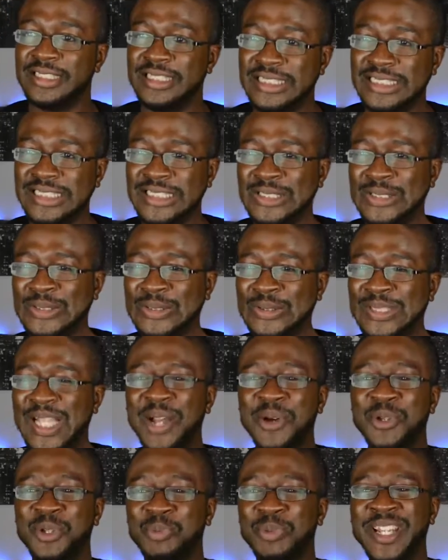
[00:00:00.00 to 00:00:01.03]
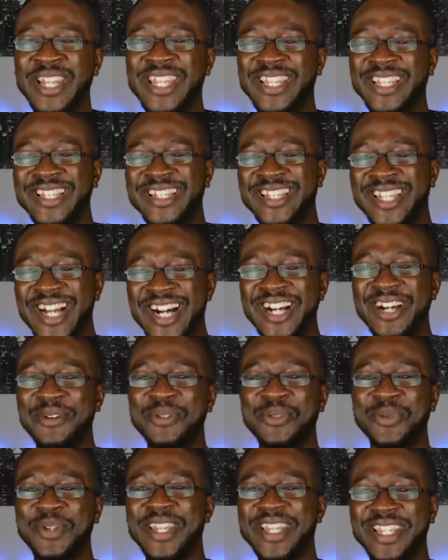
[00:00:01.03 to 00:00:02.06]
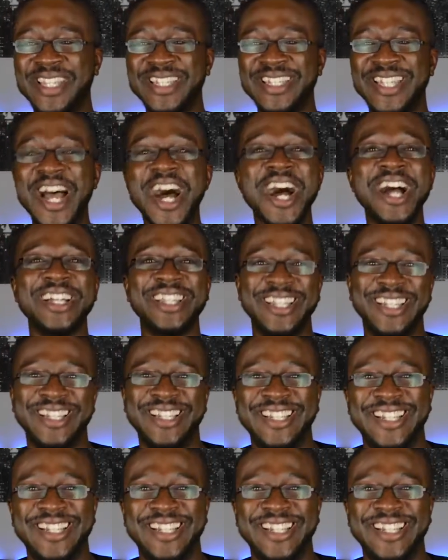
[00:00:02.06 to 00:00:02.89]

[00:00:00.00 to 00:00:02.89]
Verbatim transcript: Ooh, that was when he could dunk. That was when he could dunk.